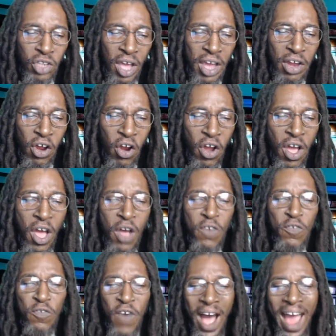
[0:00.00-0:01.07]
later,
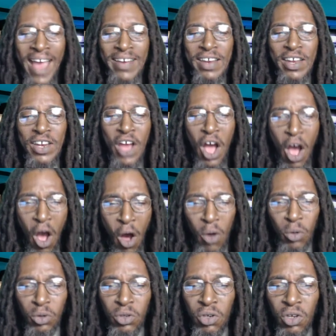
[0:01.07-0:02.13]
finding
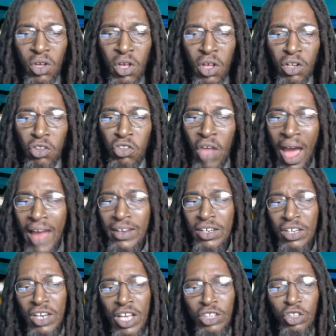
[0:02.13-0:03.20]
out that
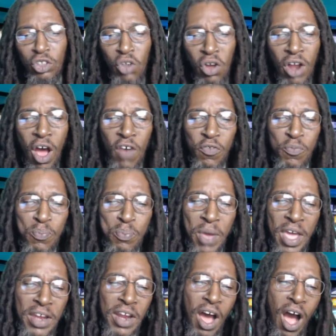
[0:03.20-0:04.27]
this could have
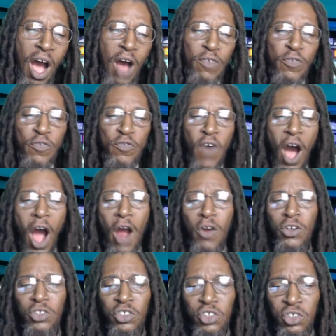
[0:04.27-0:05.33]
been a
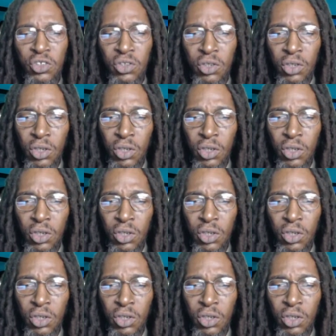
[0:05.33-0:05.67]
farce.